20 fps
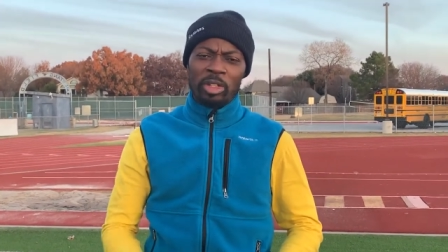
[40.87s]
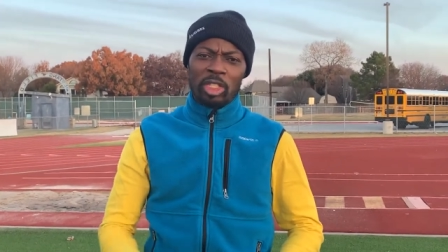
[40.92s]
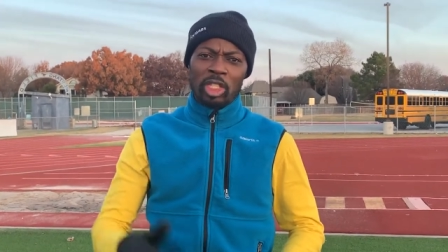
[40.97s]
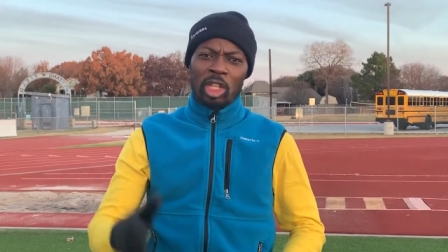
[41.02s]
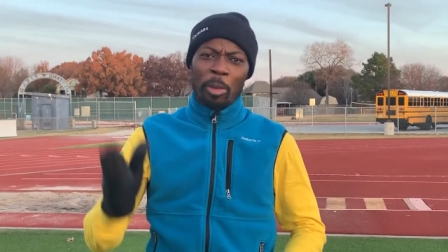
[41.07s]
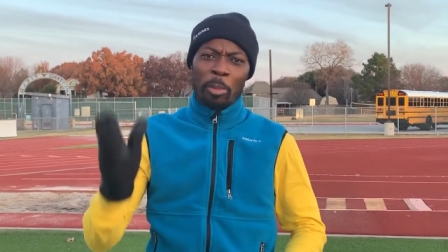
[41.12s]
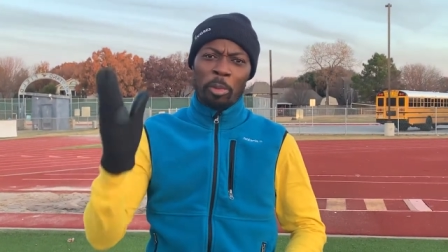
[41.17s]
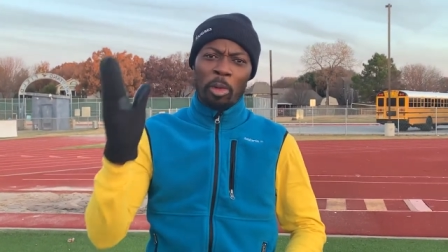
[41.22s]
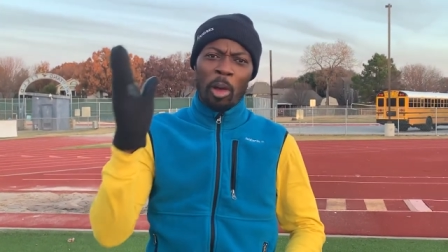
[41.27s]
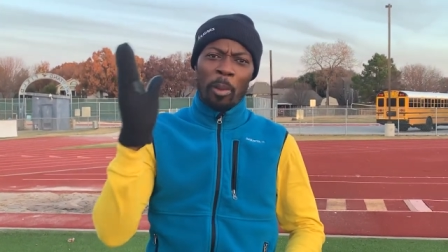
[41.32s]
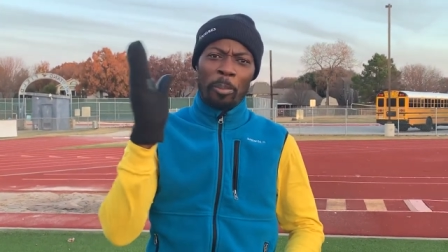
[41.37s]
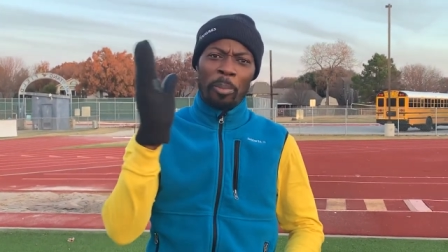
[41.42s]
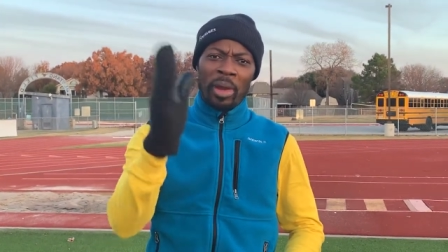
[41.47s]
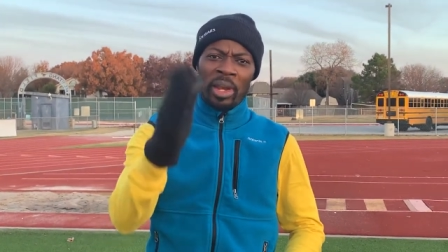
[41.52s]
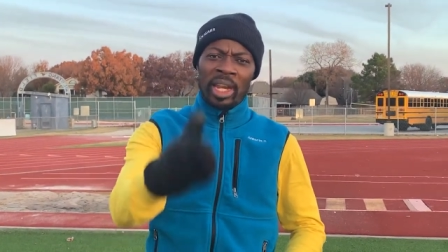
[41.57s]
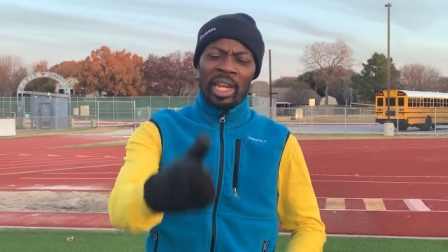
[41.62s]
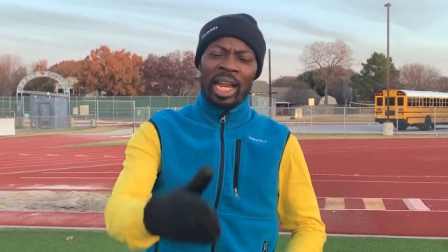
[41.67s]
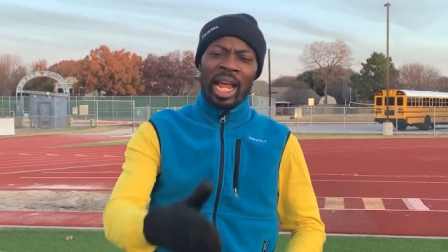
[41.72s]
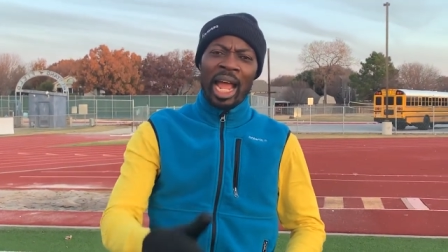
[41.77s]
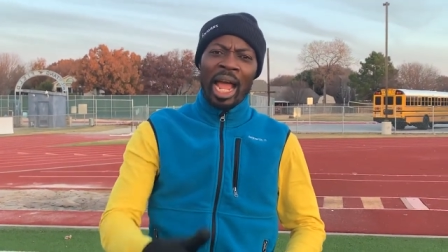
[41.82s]
Stop
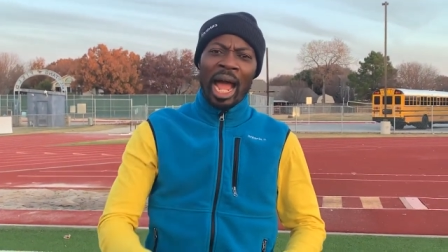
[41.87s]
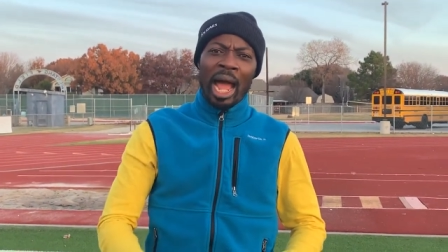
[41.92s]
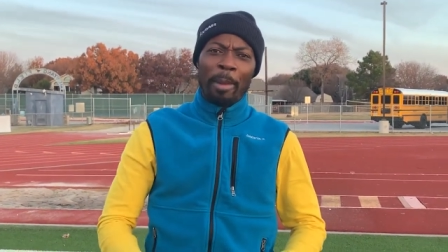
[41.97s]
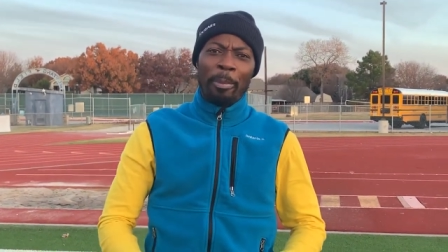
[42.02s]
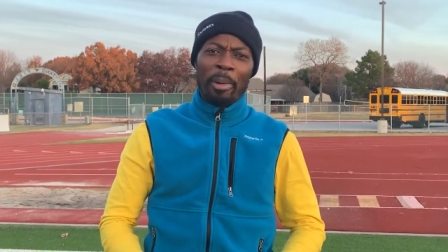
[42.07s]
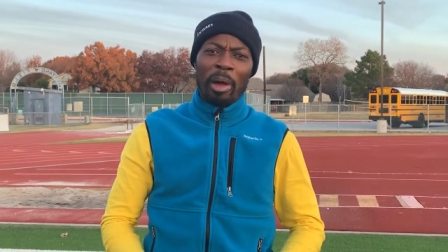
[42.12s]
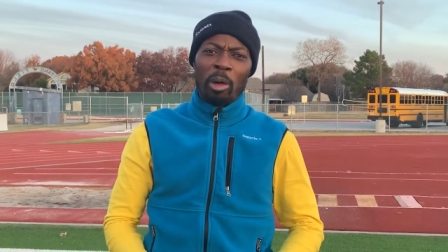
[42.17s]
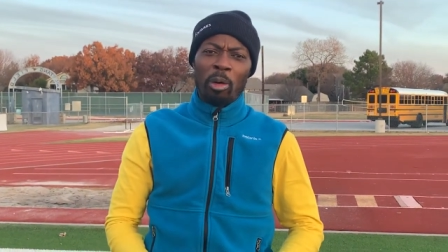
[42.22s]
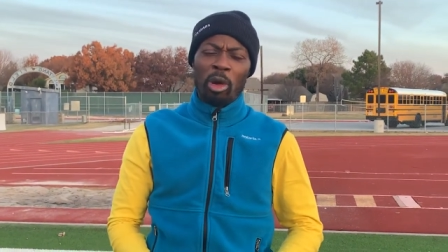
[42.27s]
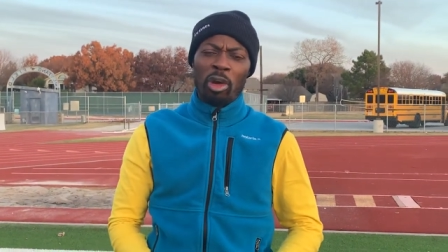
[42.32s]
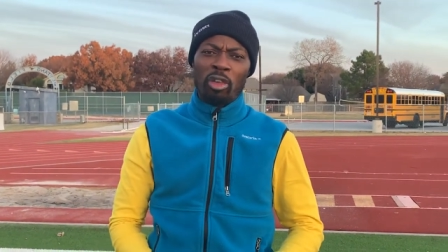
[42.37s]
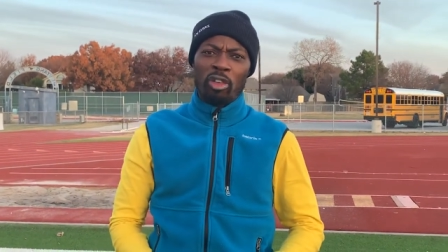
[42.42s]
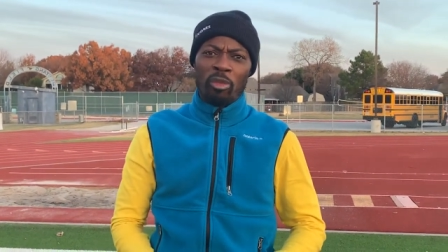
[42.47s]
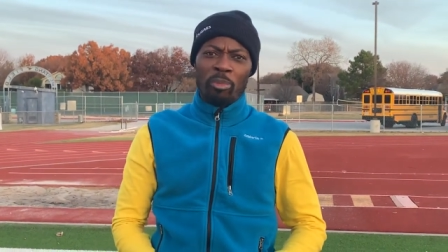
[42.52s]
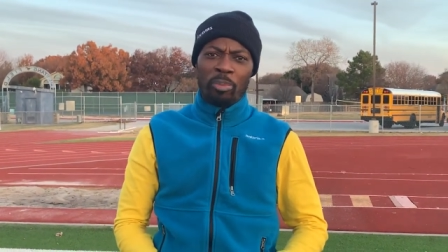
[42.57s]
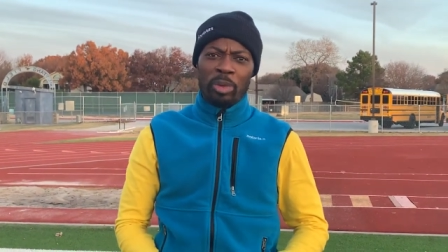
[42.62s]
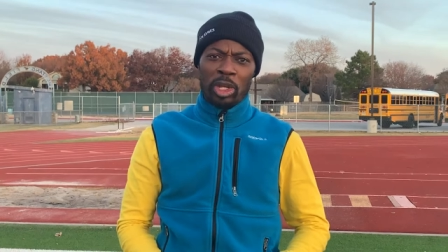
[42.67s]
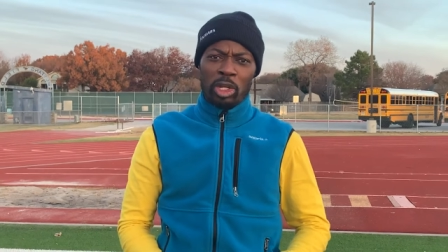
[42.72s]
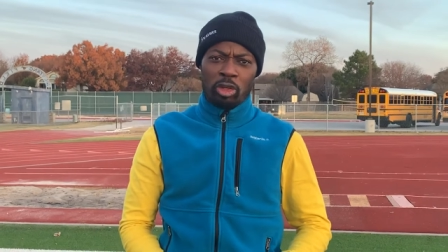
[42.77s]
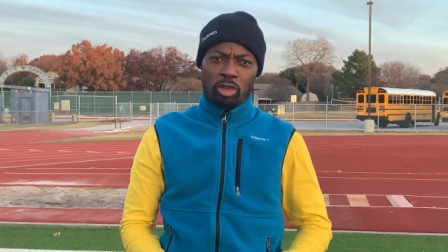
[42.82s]
complaining about what
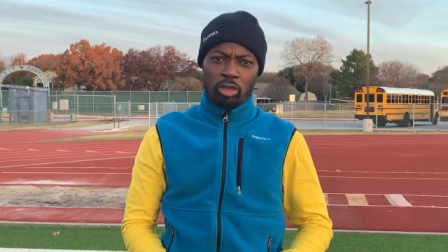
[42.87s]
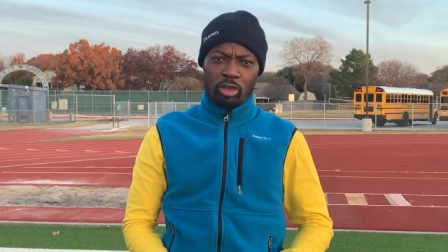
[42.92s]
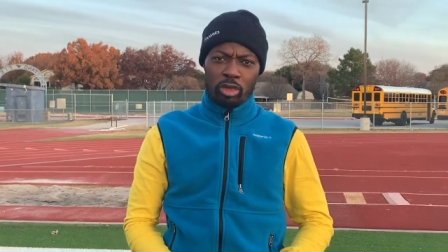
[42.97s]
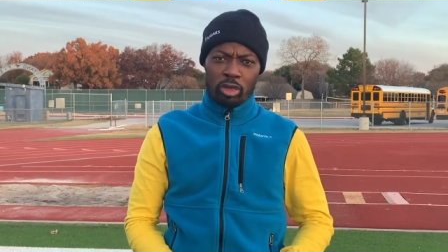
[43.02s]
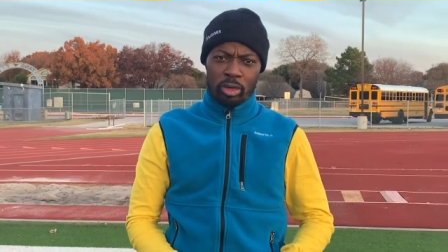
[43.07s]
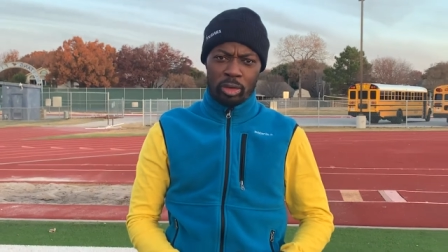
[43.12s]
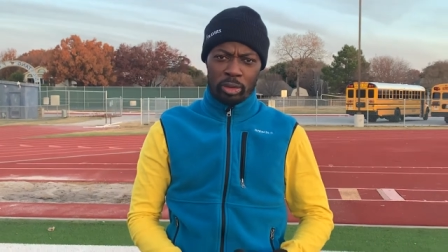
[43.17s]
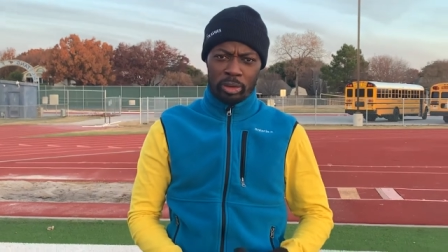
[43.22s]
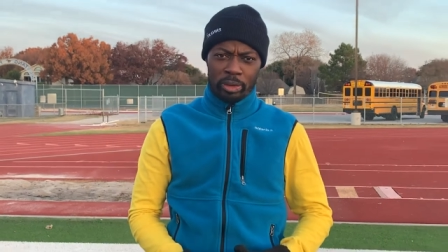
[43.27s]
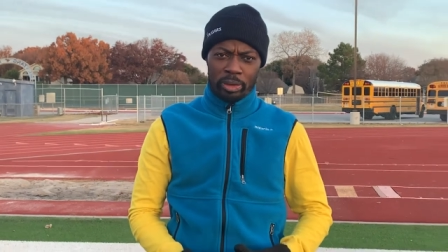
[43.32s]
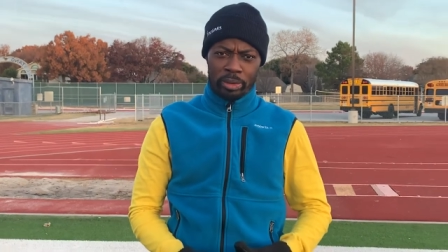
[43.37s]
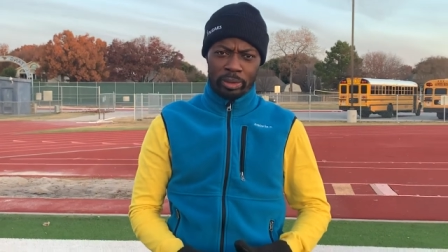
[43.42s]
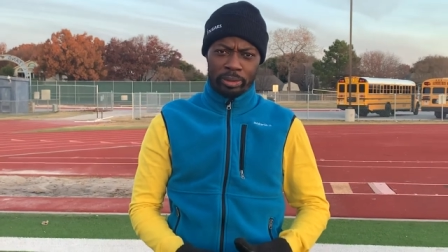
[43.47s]
you've been through.